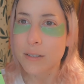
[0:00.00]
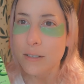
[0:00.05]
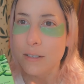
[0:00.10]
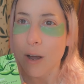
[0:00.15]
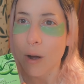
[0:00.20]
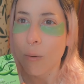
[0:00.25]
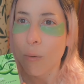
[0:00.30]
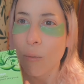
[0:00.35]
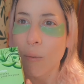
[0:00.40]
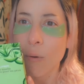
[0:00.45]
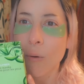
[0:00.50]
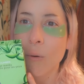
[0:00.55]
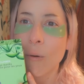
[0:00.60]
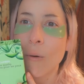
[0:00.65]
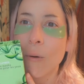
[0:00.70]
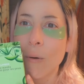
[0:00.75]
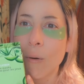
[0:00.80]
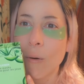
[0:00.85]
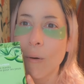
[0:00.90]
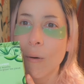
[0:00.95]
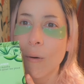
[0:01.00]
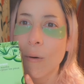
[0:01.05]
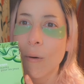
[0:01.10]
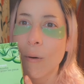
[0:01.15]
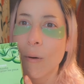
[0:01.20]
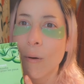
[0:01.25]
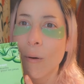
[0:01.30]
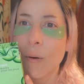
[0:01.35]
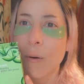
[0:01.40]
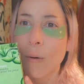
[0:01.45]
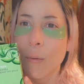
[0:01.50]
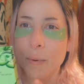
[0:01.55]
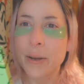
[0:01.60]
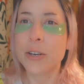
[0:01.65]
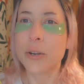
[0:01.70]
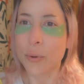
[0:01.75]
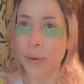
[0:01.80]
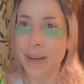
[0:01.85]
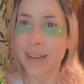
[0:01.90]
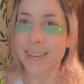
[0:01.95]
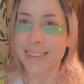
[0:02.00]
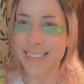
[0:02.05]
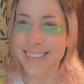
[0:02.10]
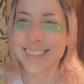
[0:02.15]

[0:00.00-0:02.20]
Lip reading: So we do it.